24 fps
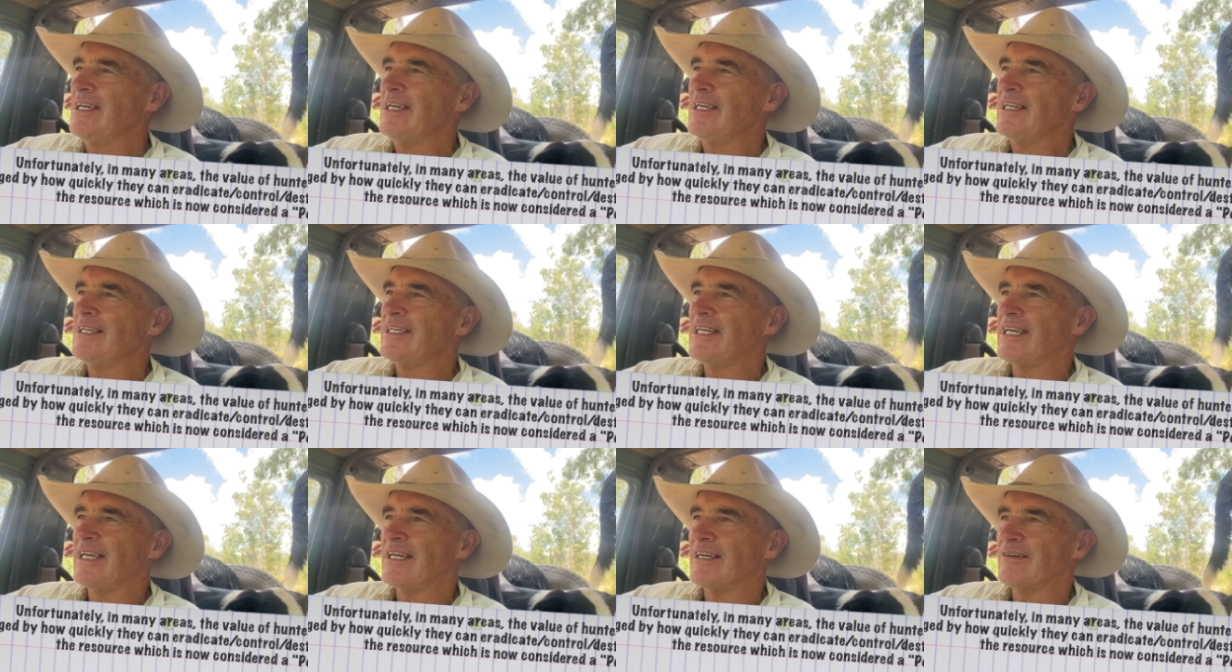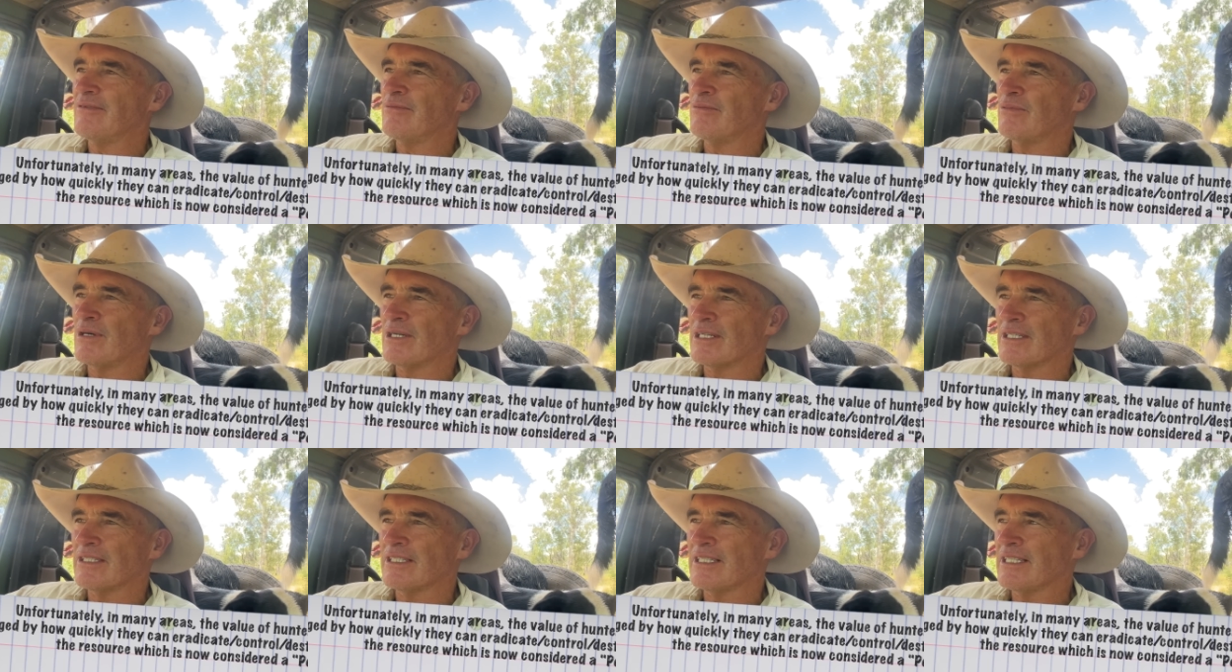Now,
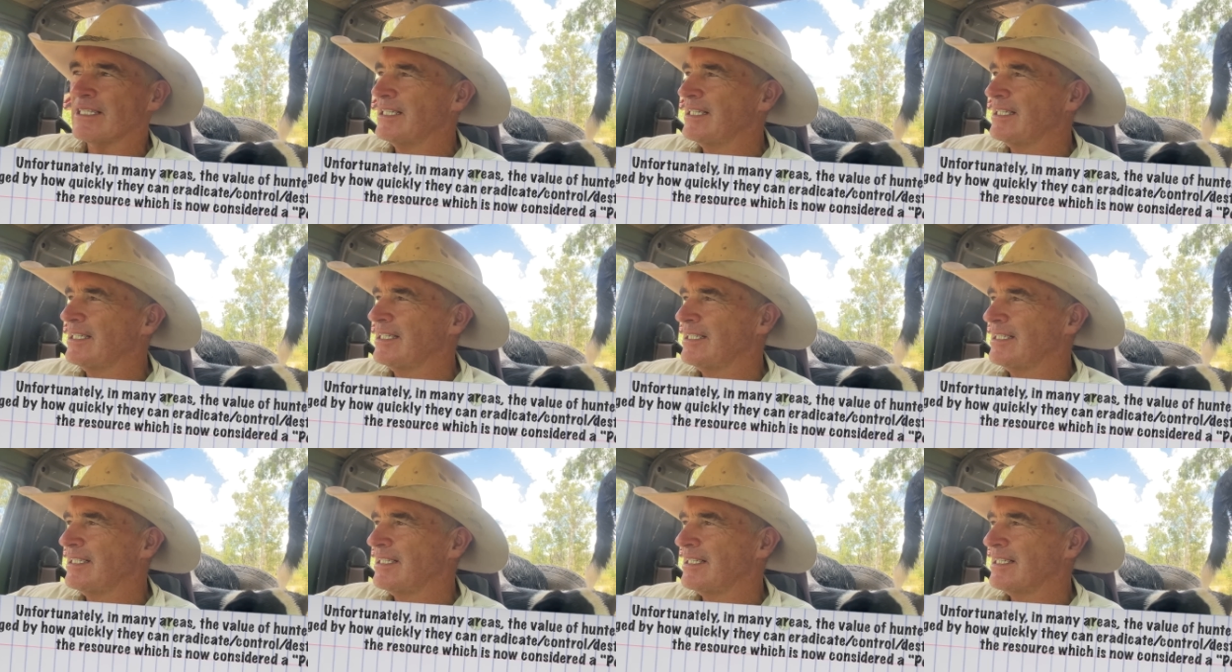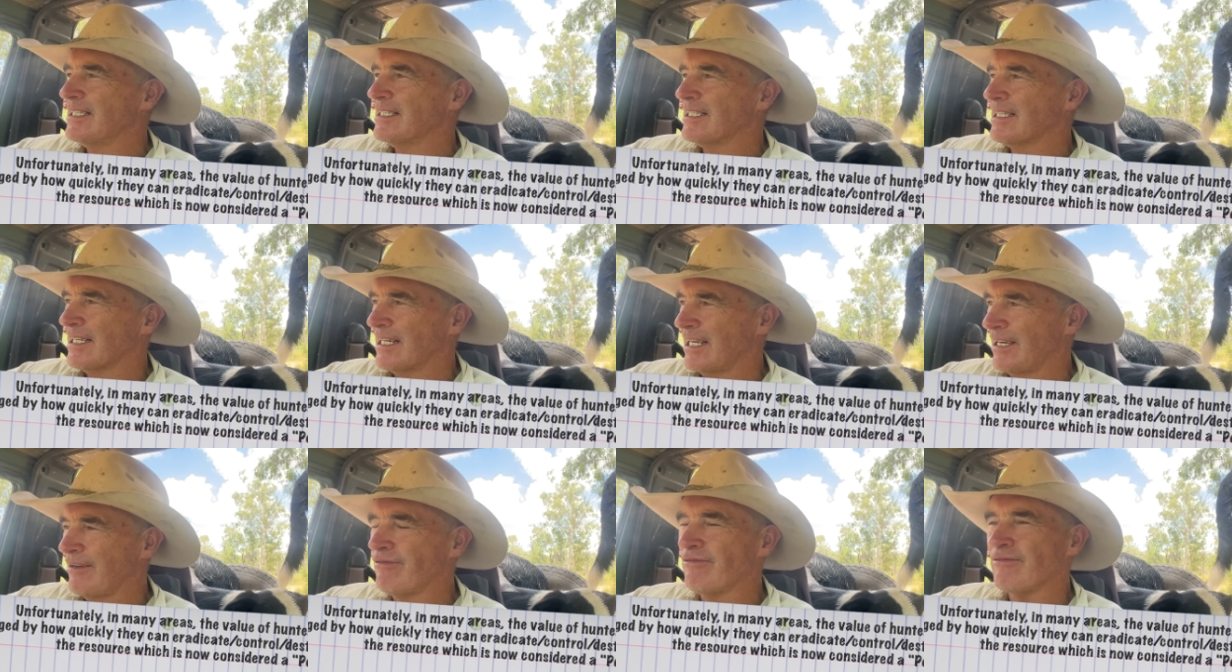one of the
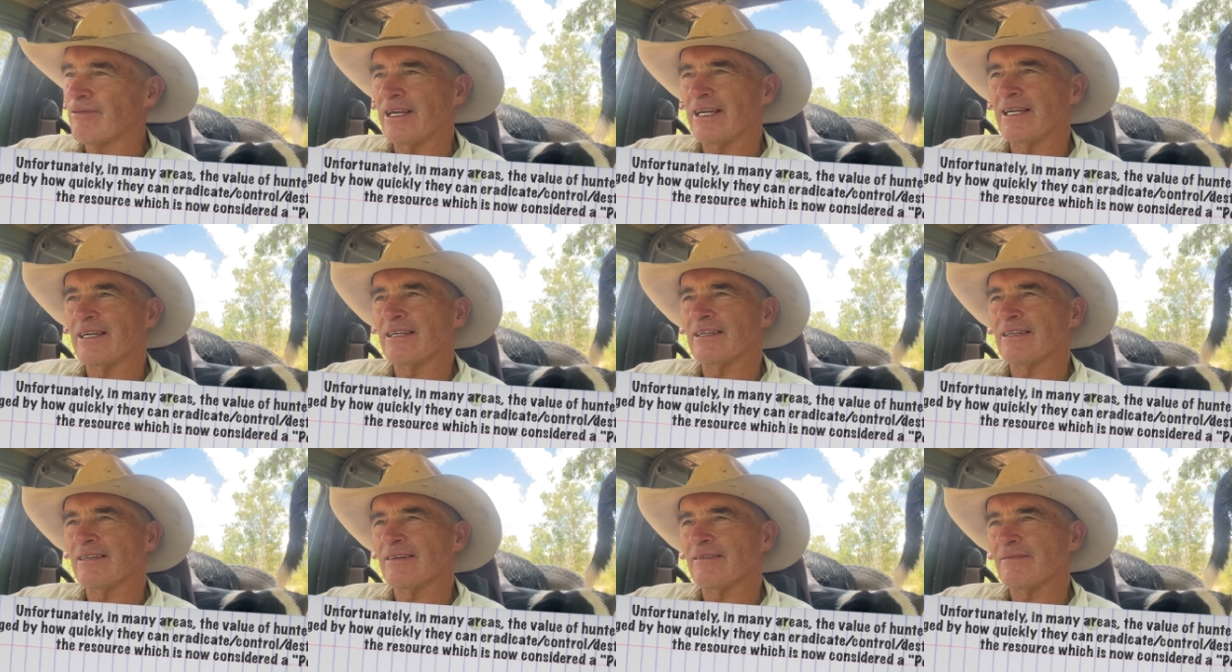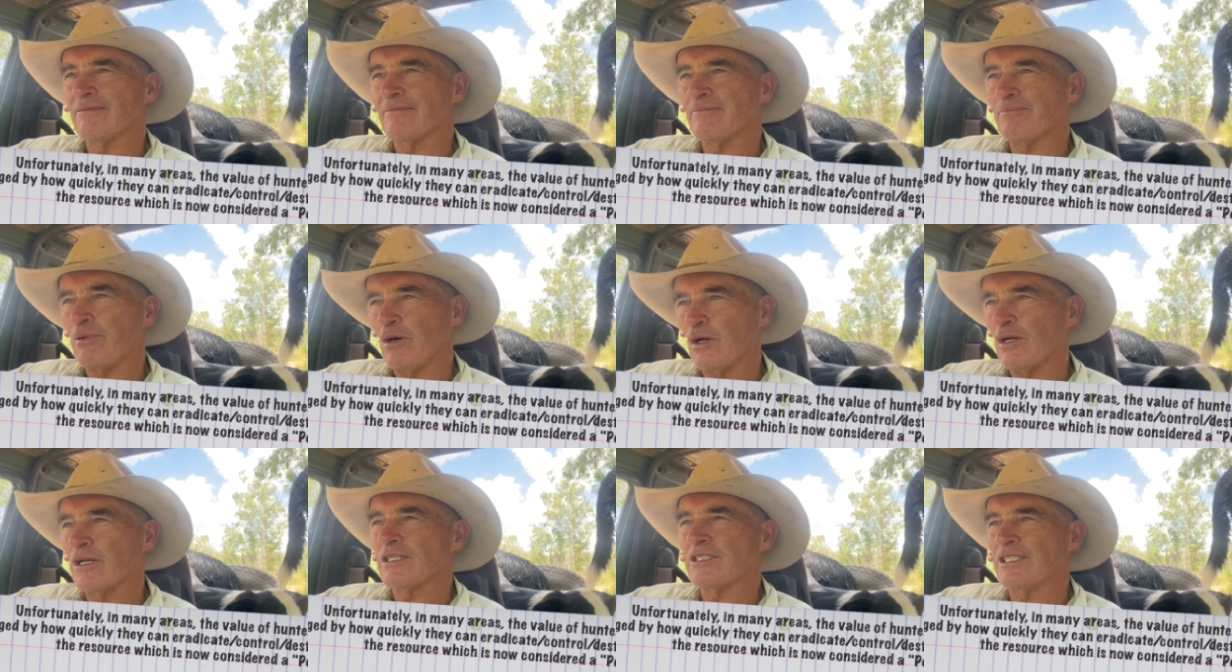left-wing
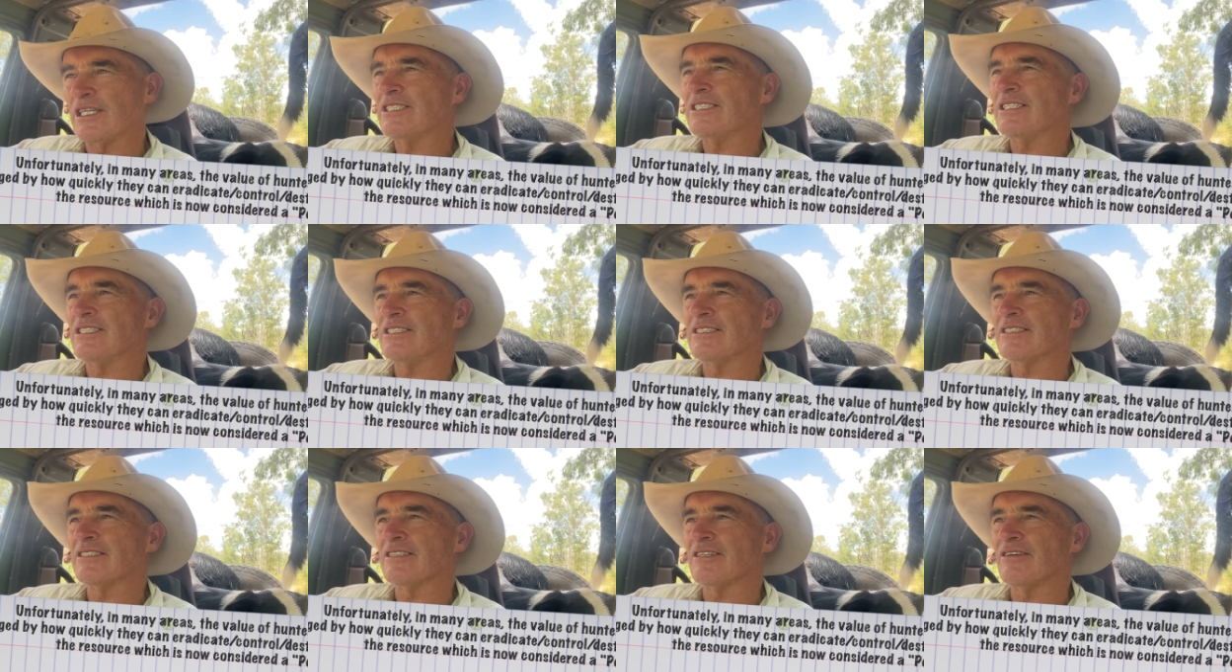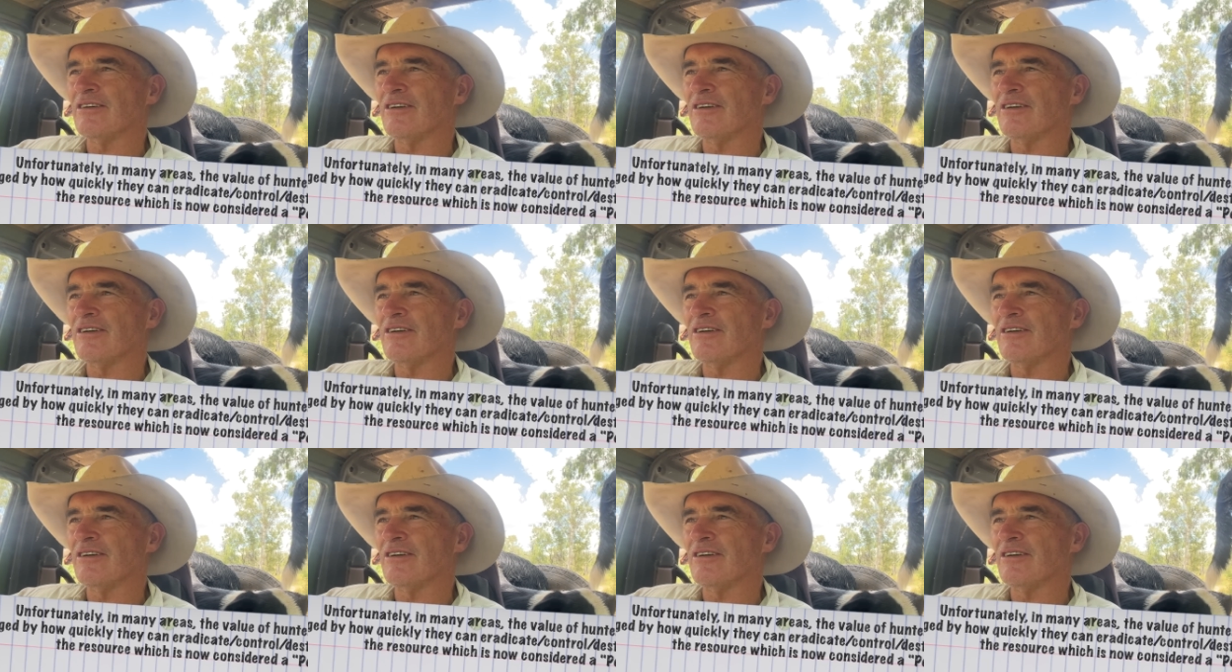politicians that